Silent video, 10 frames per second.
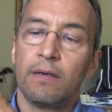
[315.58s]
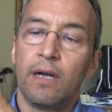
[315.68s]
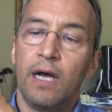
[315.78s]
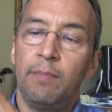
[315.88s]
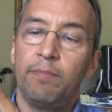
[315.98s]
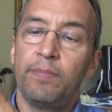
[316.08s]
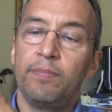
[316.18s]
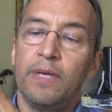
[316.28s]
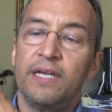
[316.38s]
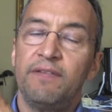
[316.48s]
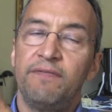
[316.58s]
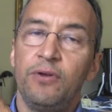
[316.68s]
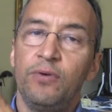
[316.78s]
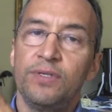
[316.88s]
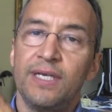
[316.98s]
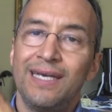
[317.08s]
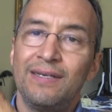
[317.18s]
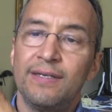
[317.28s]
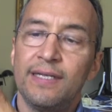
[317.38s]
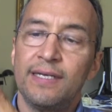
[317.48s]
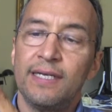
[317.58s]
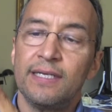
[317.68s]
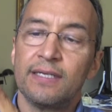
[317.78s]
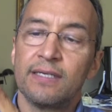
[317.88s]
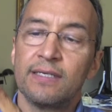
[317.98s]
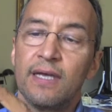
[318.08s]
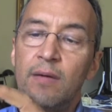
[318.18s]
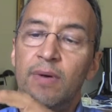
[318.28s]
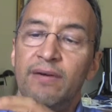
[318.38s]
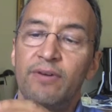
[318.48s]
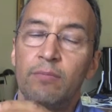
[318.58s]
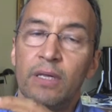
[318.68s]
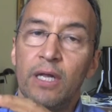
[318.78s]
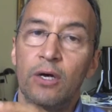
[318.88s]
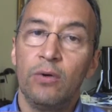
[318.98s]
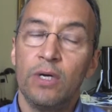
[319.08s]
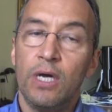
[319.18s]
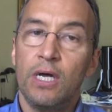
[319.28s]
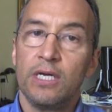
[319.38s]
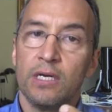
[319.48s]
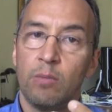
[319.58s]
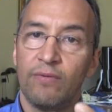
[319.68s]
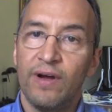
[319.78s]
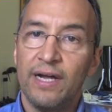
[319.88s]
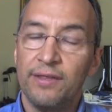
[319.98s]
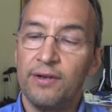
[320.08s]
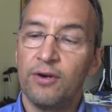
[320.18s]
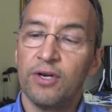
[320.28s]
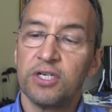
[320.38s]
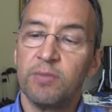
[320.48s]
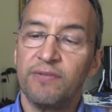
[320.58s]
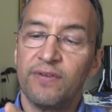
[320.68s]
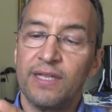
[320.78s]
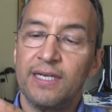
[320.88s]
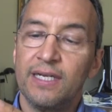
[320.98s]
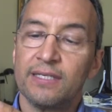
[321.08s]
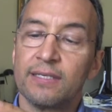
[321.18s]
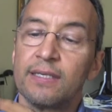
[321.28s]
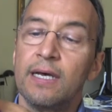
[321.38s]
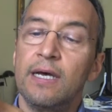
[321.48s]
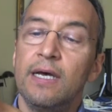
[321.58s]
up and diffuse into the discs above and below to provide the nourishment for the discs.